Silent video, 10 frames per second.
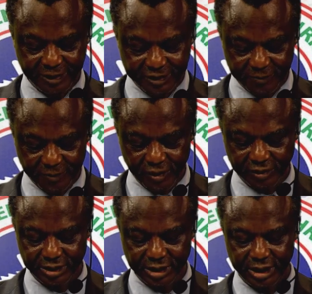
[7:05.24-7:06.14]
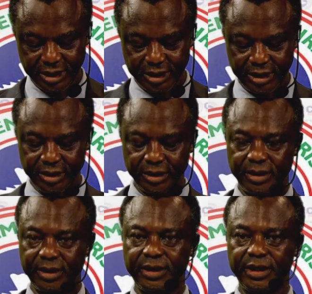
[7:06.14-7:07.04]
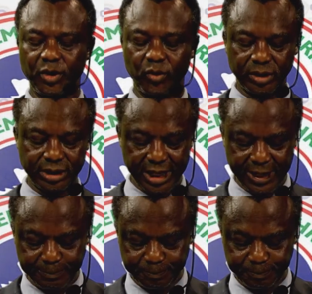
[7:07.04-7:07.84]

of all, he would um,